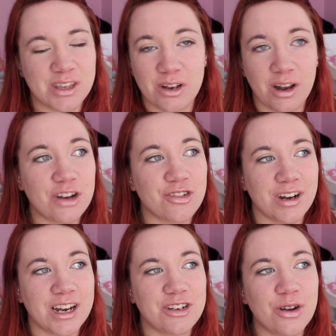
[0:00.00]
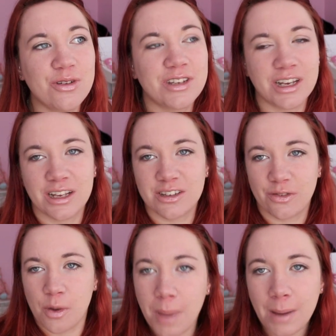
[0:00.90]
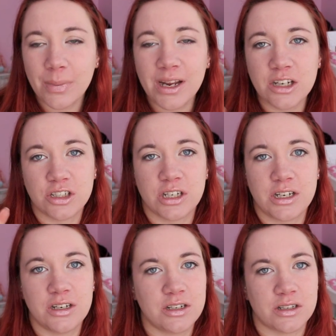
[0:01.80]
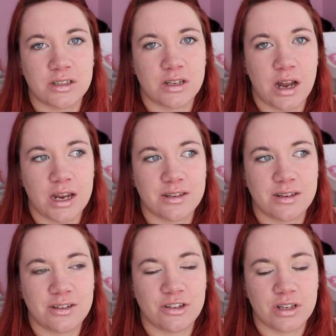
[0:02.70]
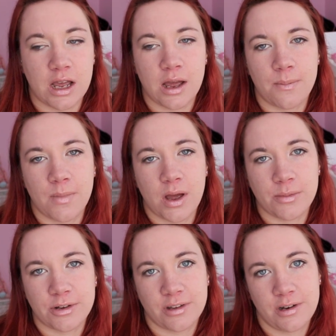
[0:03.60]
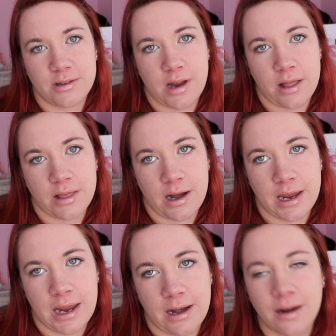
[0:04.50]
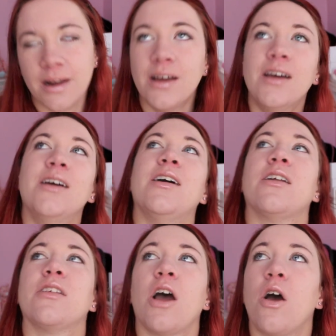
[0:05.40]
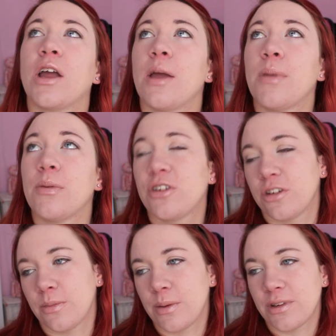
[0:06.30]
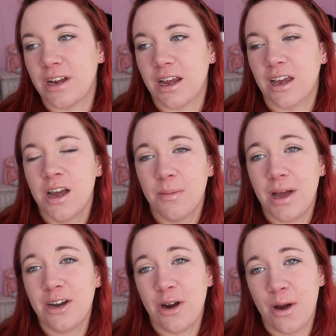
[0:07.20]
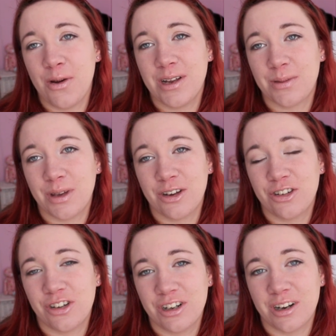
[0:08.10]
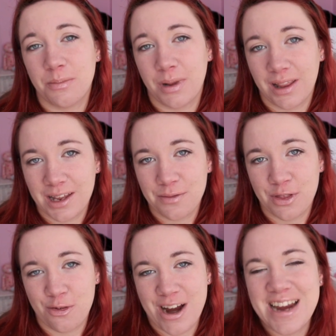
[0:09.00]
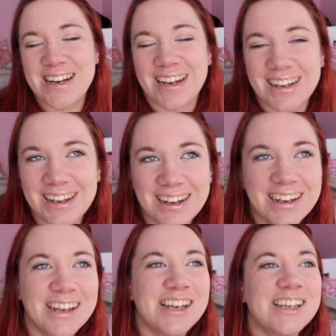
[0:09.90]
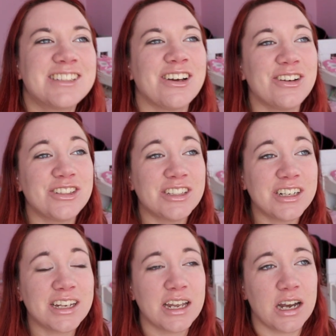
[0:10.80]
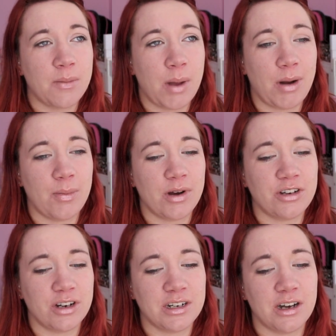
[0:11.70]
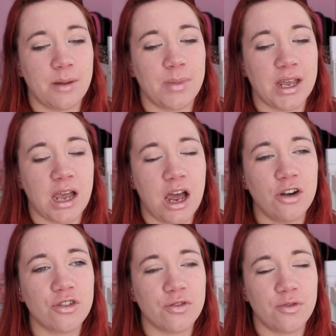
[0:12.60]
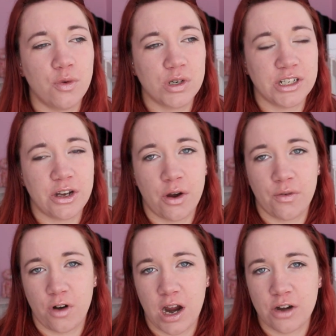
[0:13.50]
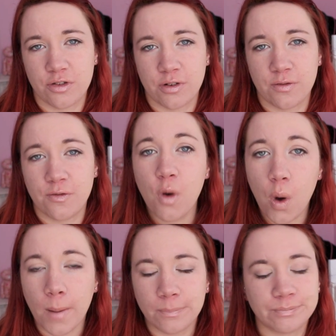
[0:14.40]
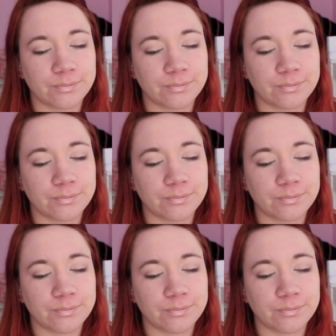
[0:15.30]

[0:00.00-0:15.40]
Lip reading: literally 2 seconds of her pumping it, she just like, she's like, I'm just gonna start that again. And I was like, okay, maybe she just made a mistake. But no, it's because she didn't believe the reading. So she did again, and my blood pressure ended up being 140 over 104.